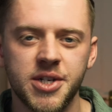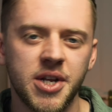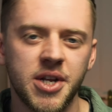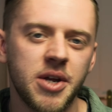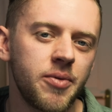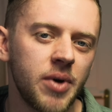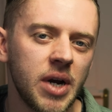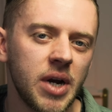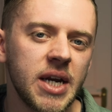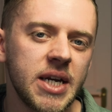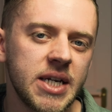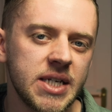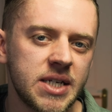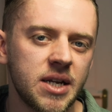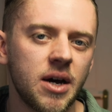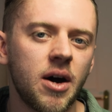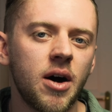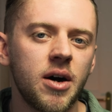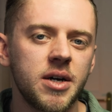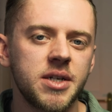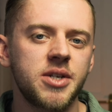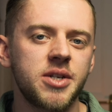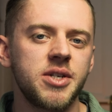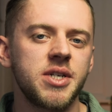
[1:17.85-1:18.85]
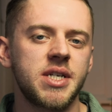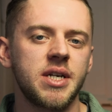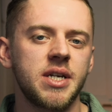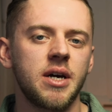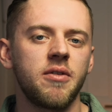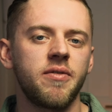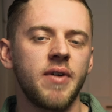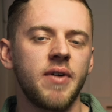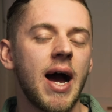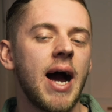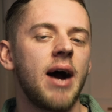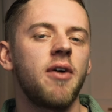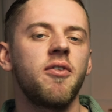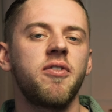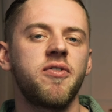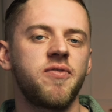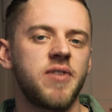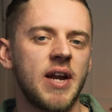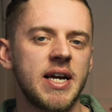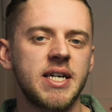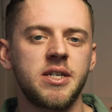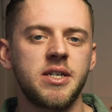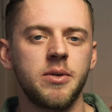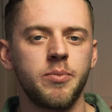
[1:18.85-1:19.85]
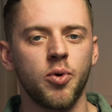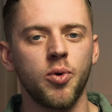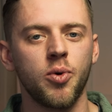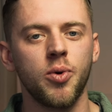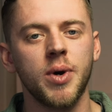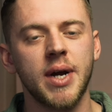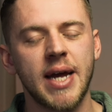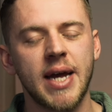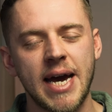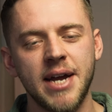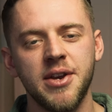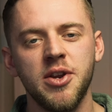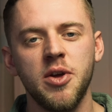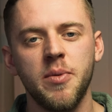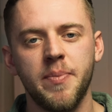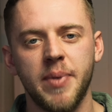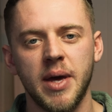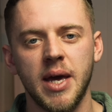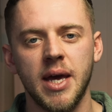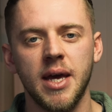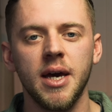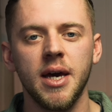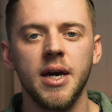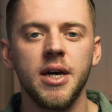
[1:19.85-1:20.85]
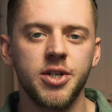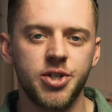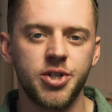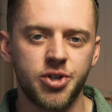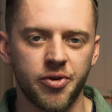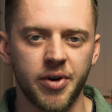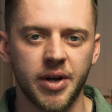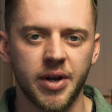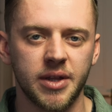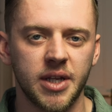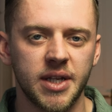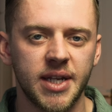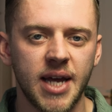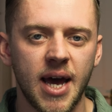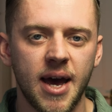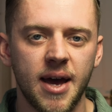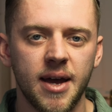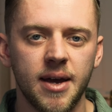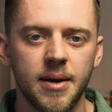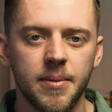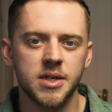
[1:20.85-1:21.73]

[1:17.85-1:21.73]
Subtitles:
so you really need to ask yourself how flexible can you be during the day.